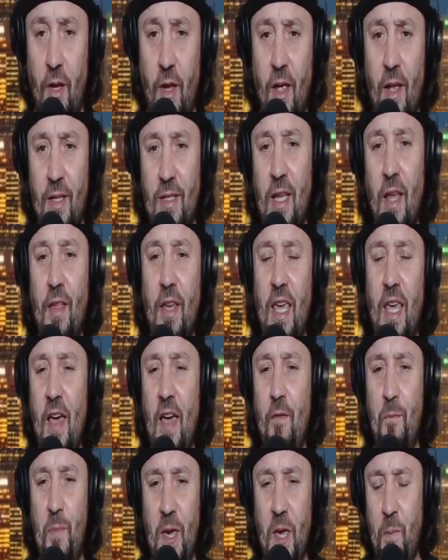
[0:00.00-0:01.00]
It's not like you
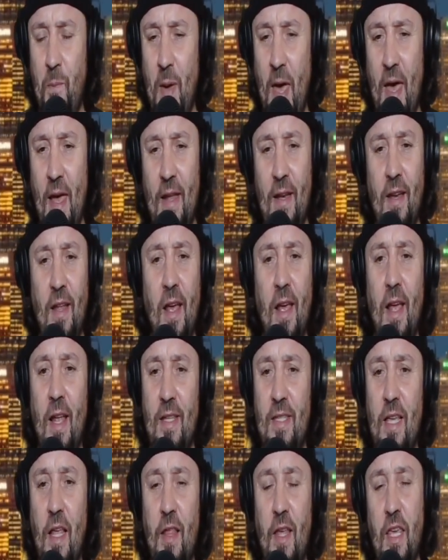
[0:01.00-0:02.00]
have Big Ben. It's
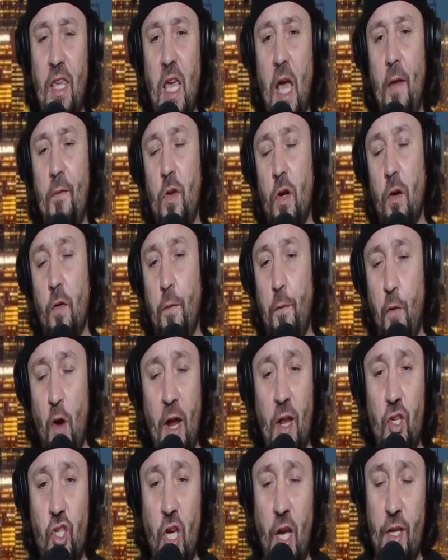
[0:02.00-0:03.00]
not like you have your
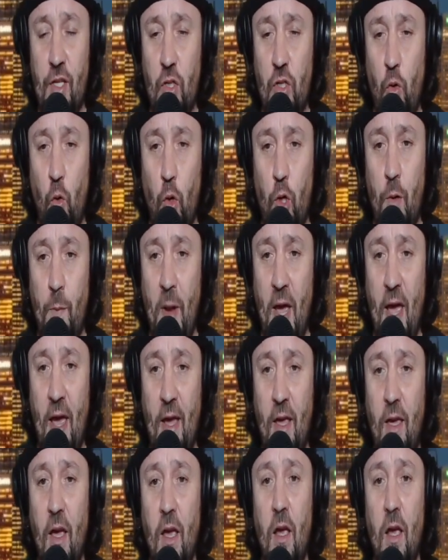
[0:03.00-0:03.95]
franchise quarterback